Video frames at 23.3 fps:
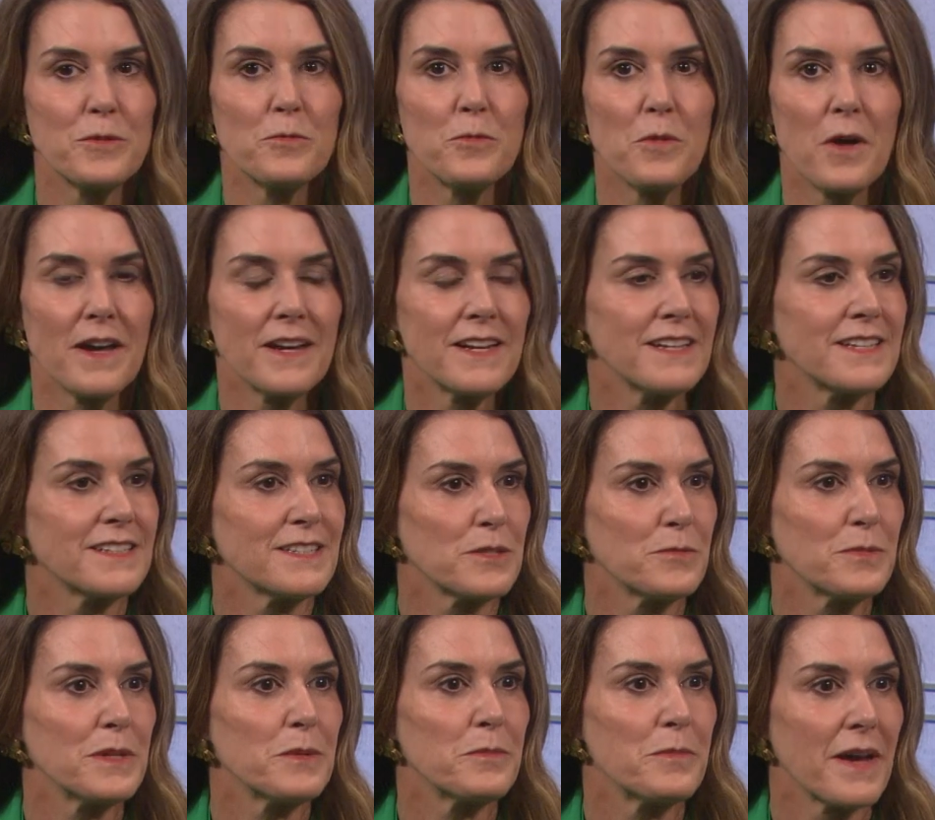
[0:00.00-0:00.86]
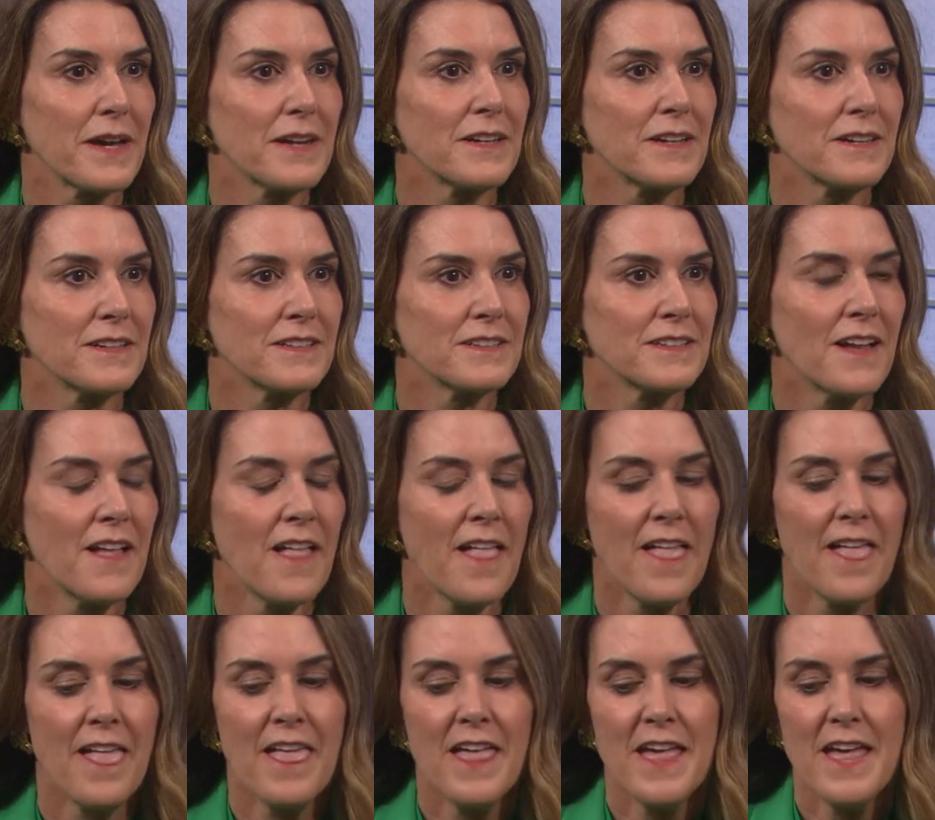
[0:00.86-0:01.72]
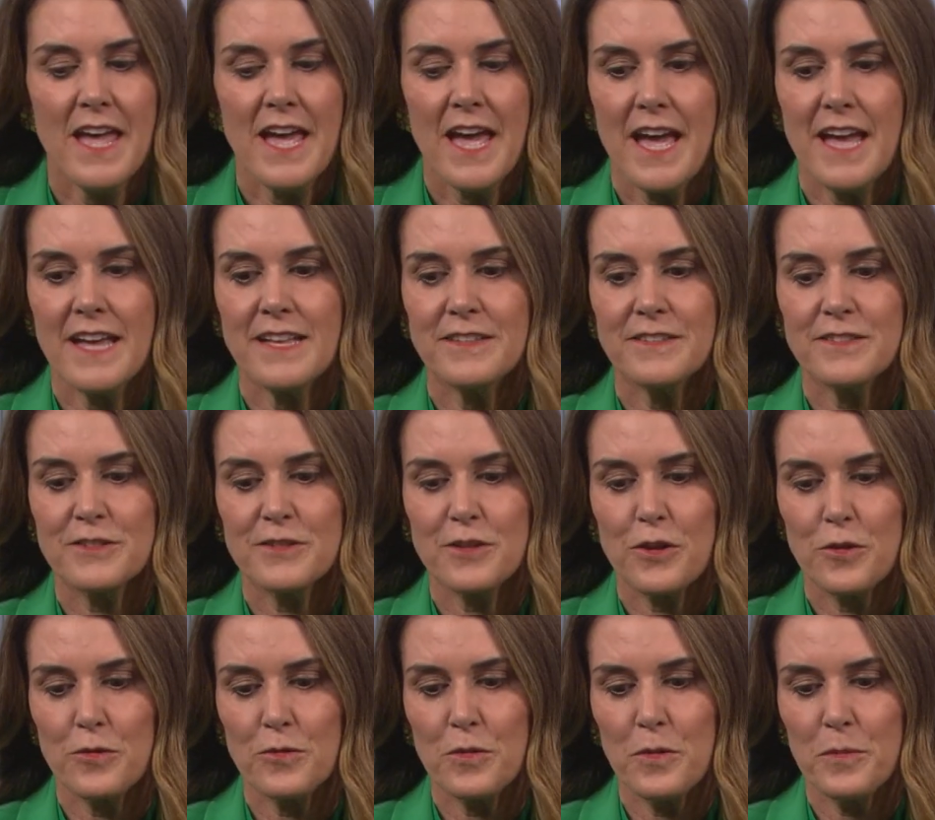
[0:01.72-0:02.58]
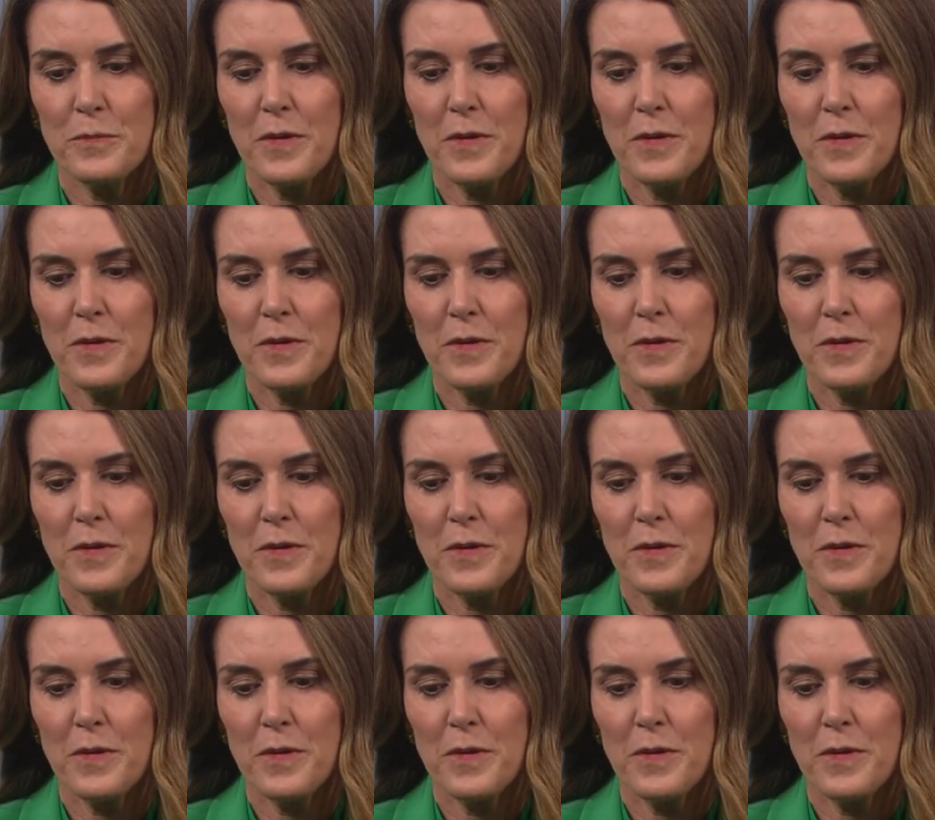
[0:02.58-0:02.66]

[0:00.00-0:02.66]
want it to be better. And so